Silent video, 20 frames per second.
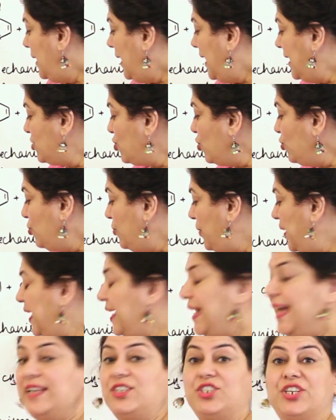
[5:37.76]

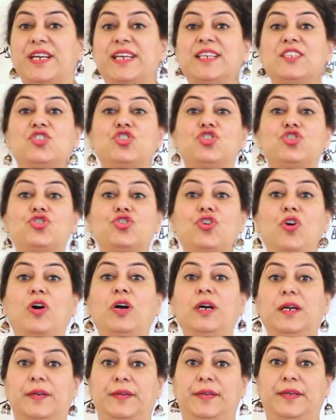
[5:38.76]
SO3H is
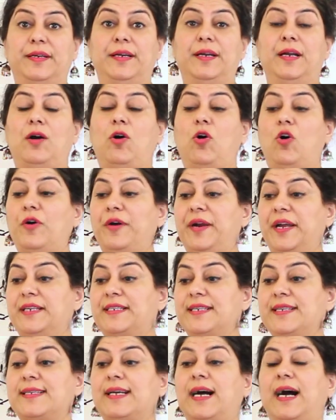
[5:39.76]
stronger, or
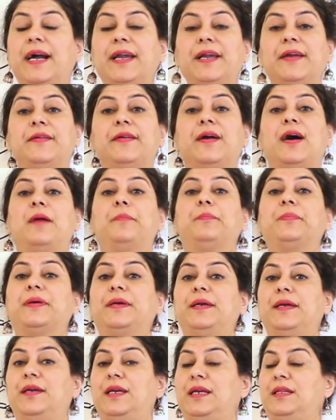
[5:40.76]
it is higher up
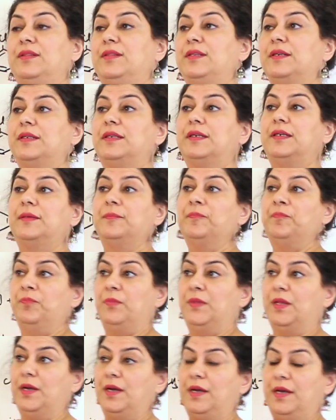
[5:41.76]
in the
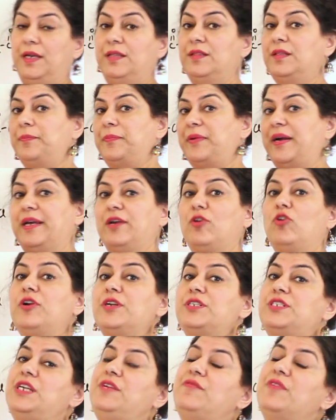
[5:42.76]

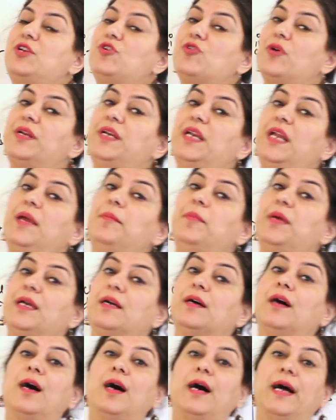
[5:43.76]
priority when you're
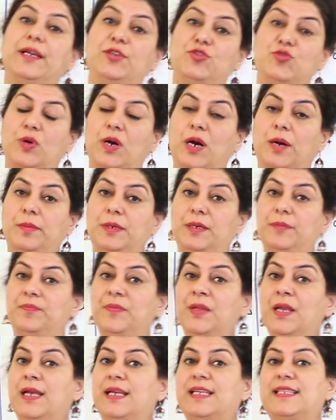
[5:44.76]
naming a hydrocarbon.
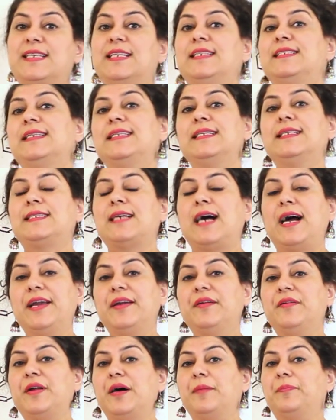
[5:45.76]
Since it is
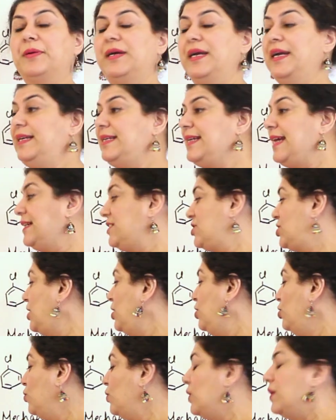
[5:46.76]
higher up, it gets the
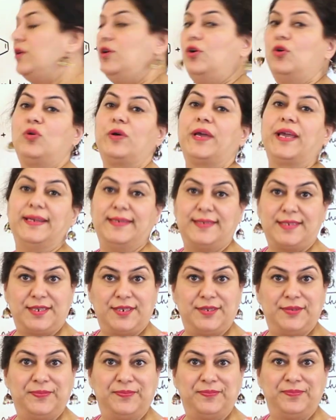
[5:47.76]
lower
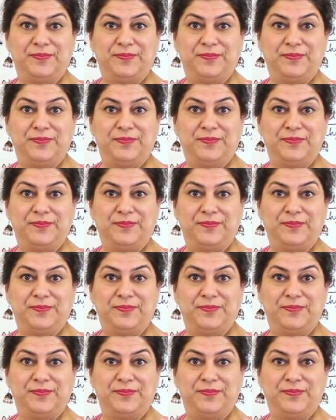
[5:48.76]
locant,